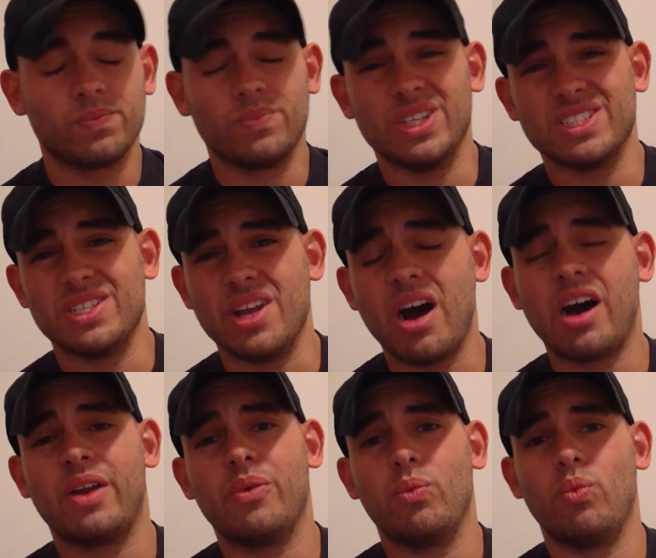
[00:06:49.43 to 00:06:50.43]
does
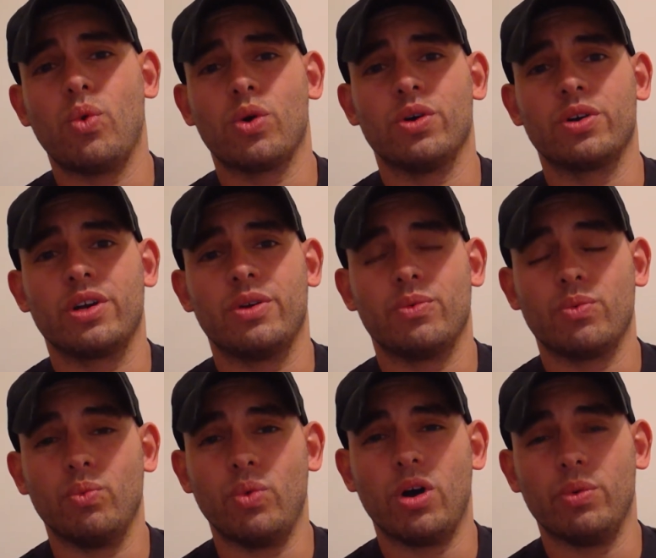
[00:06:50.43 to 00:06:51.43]
not work
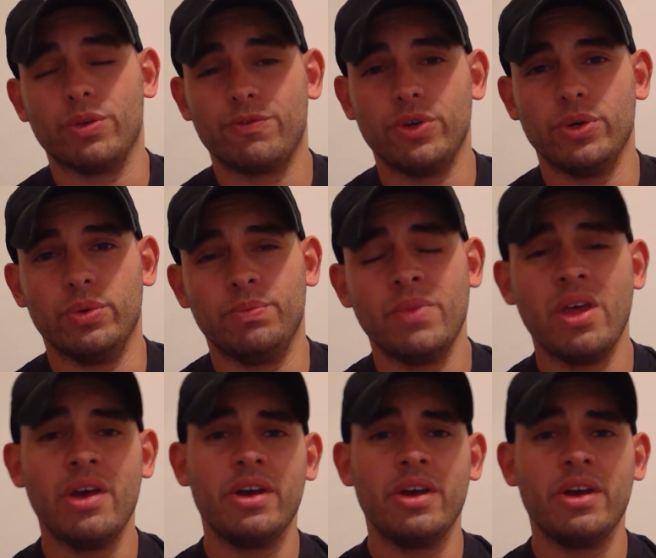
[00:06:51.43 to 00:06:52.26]
well with food.